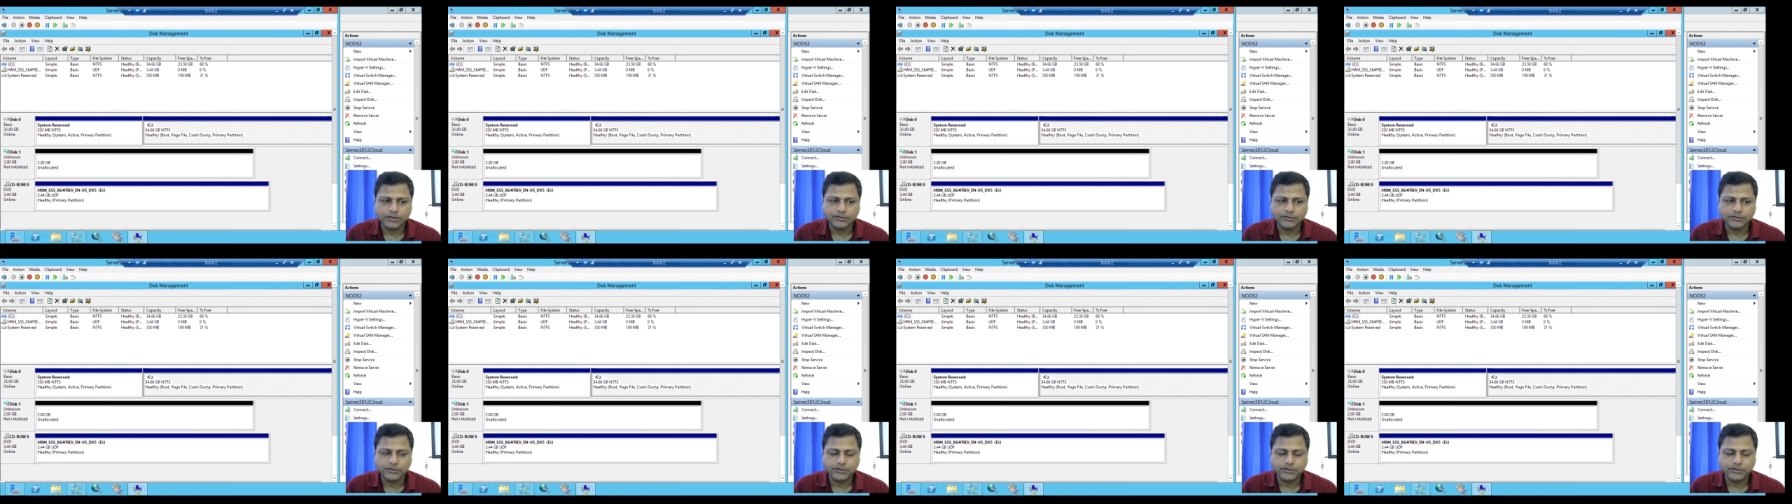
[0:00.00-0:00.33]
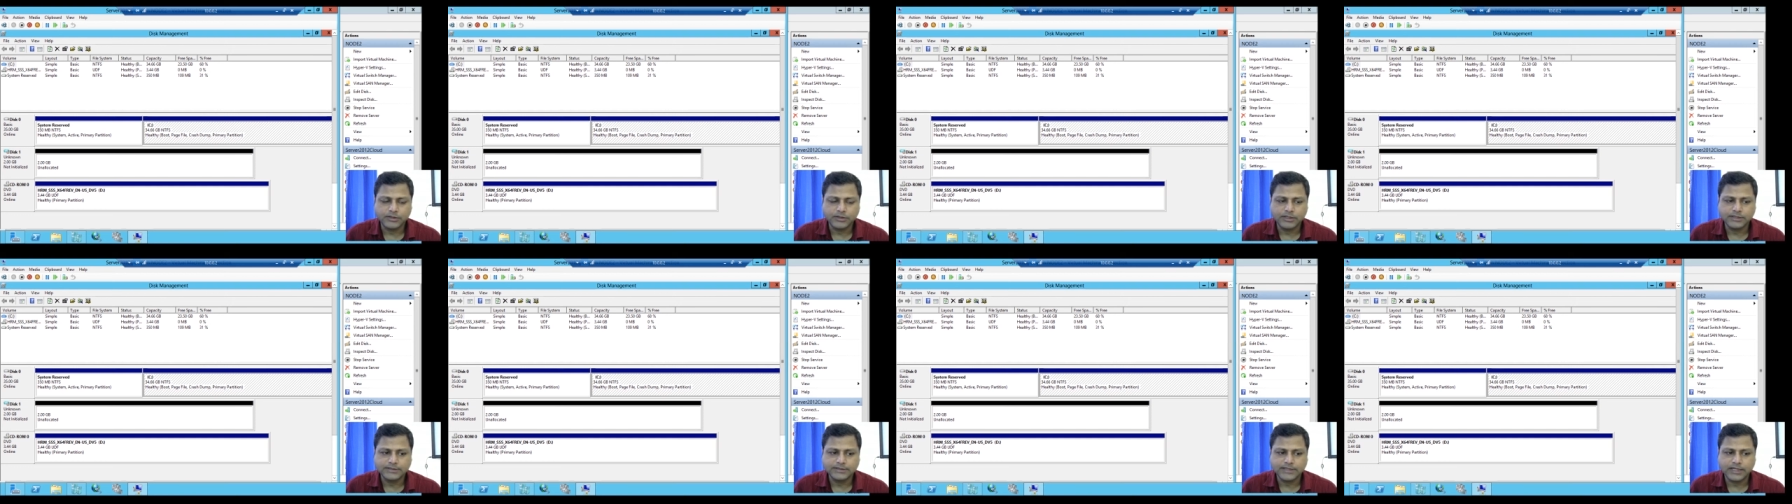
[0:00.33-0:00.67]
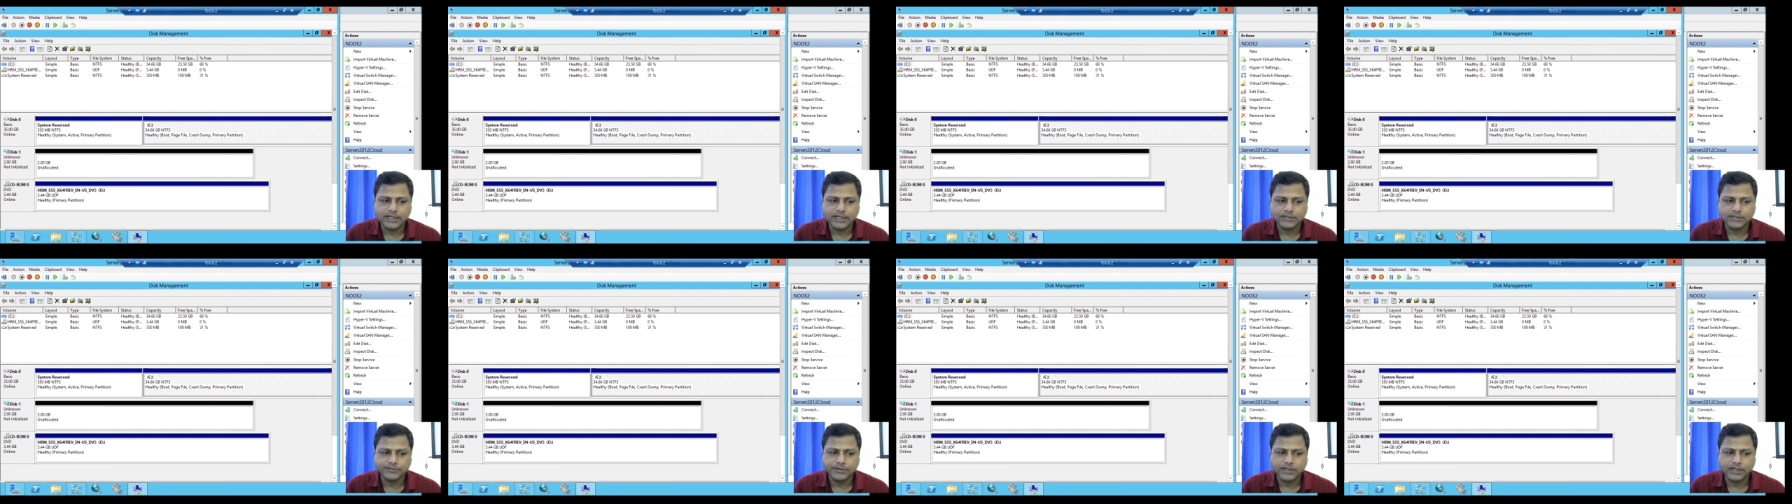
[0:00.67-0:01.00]
So disk
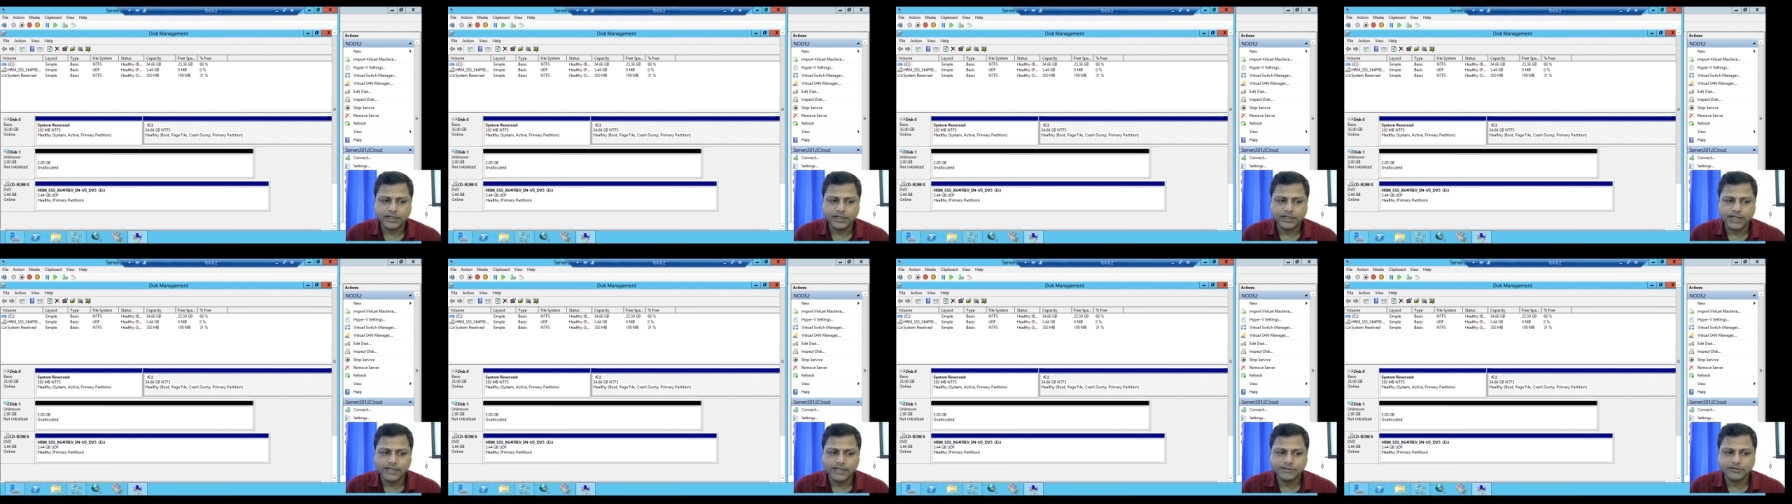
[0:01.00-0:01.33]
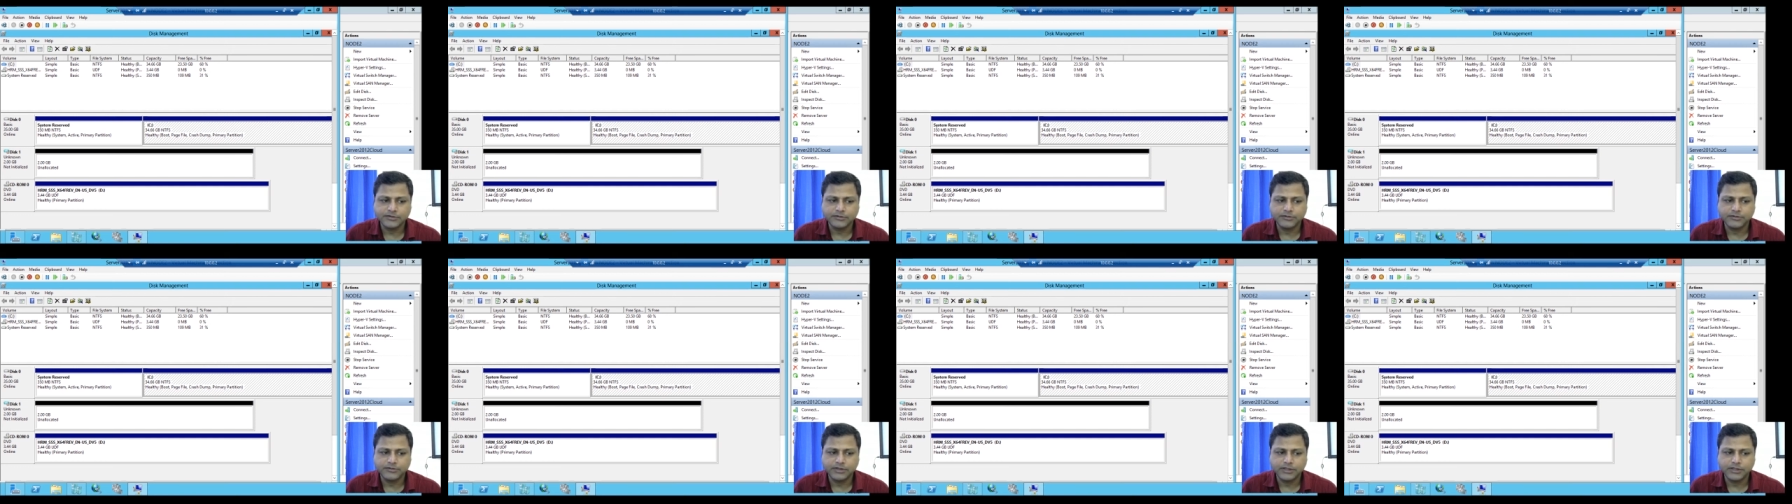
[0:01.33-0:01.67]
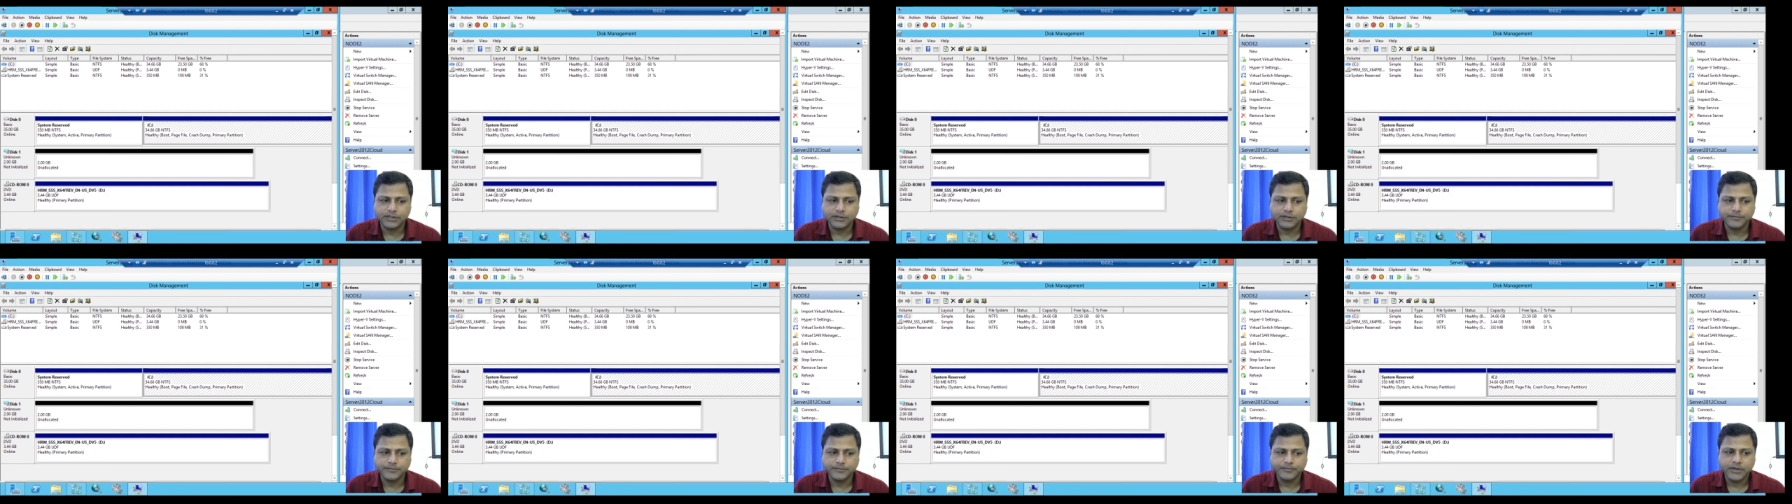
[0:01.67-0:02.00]
has been attached over
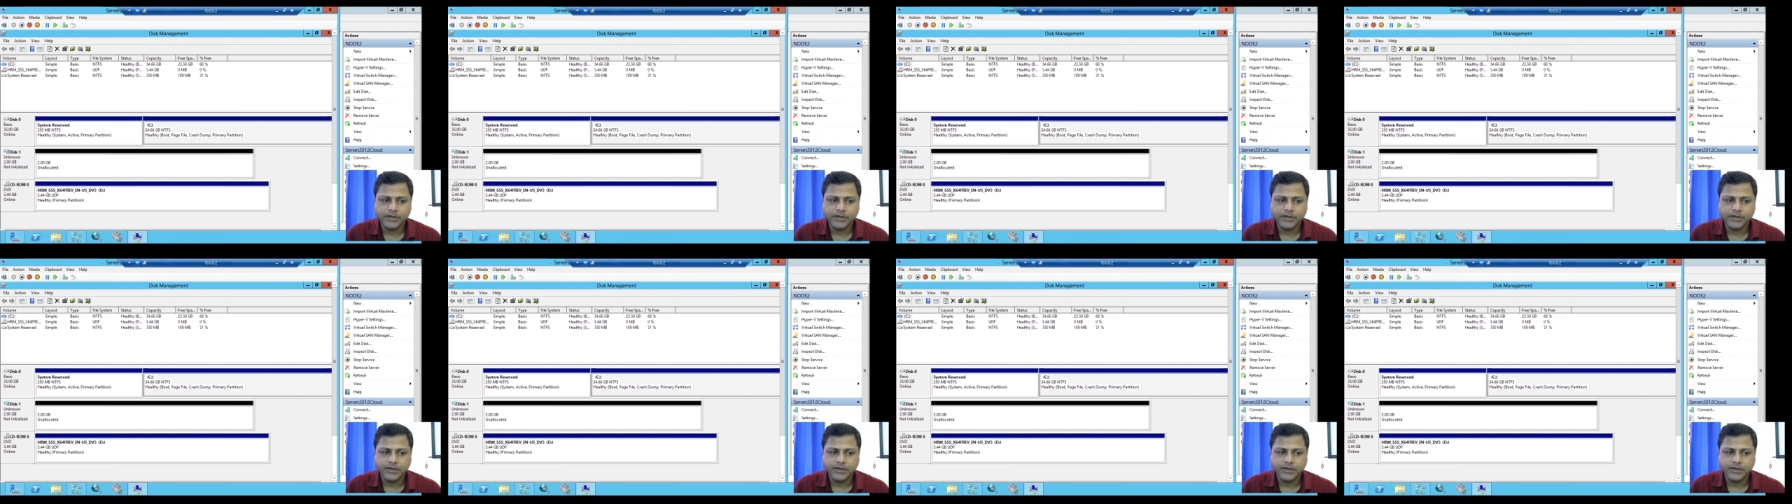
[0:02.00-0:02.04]
here.